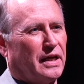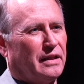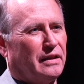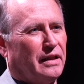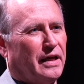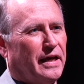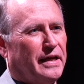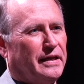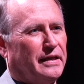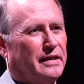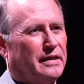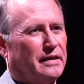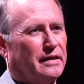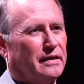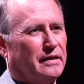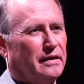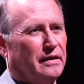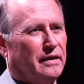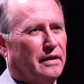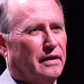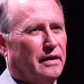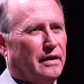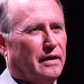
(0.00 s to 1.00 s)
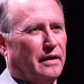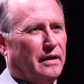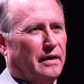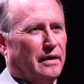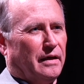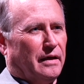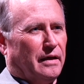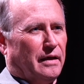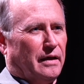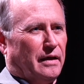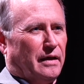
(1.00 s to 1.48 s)
I like,
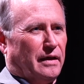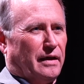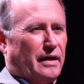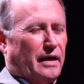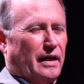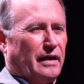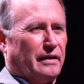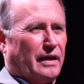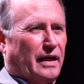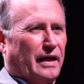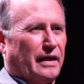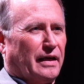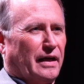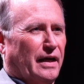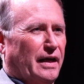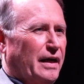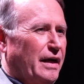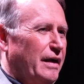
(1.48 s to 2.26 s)
I, I,